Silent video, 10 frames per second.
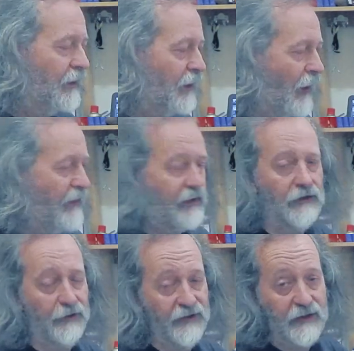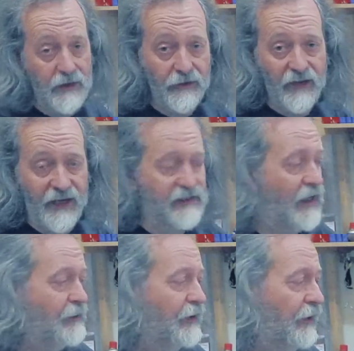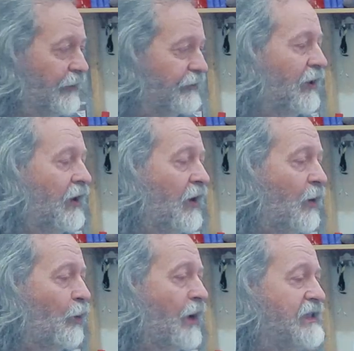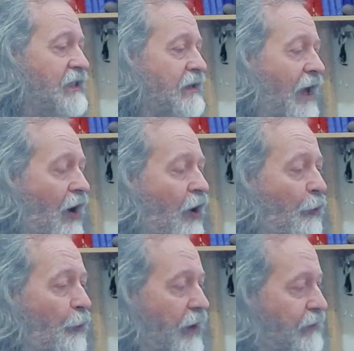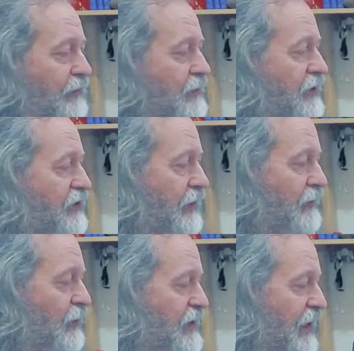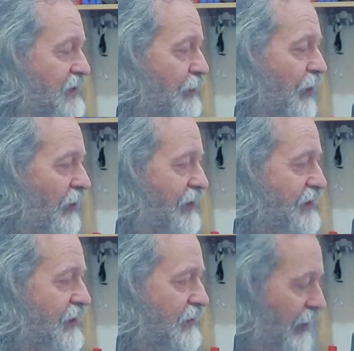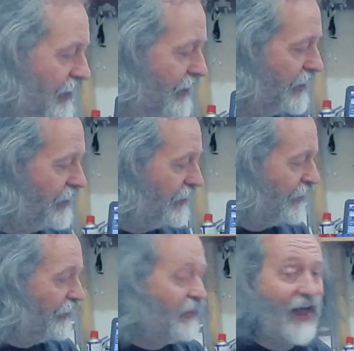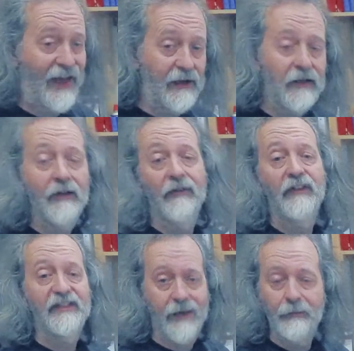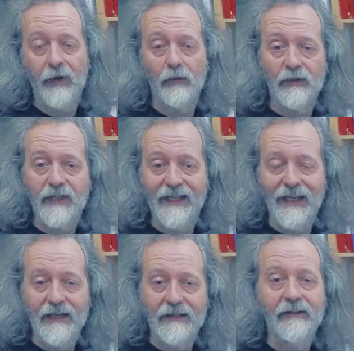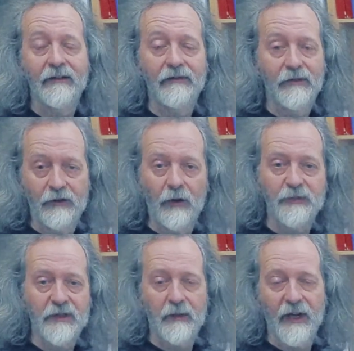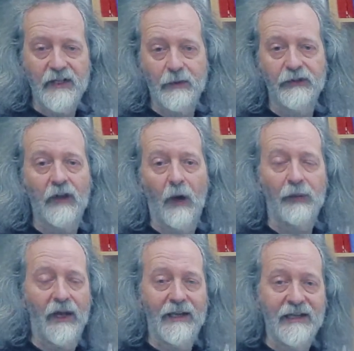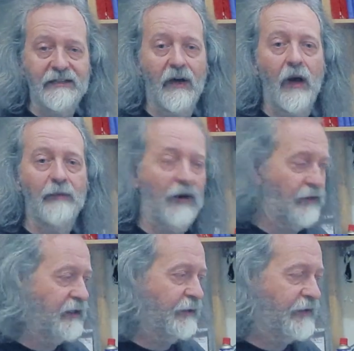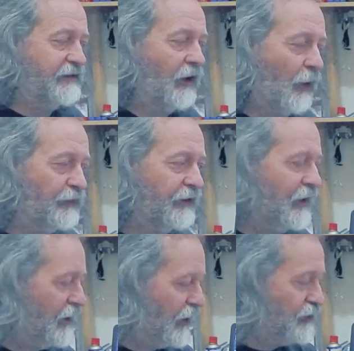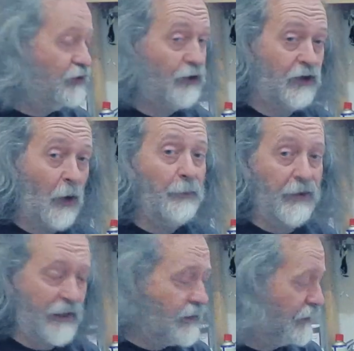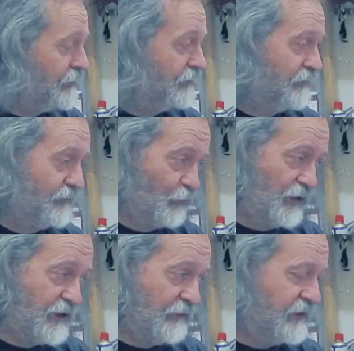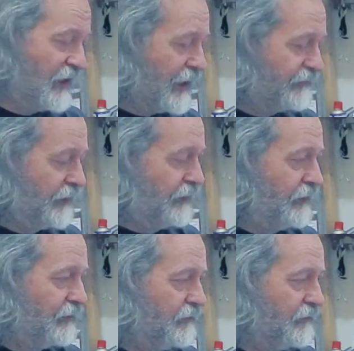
And that'll continue for the next 8 bars. When you get halfway through the tune, when you get to bar 18 there, then the tempo will kick in, the drums and the bass will start playing in time rather than doing stops, and you're comping what you're doing with your left hand.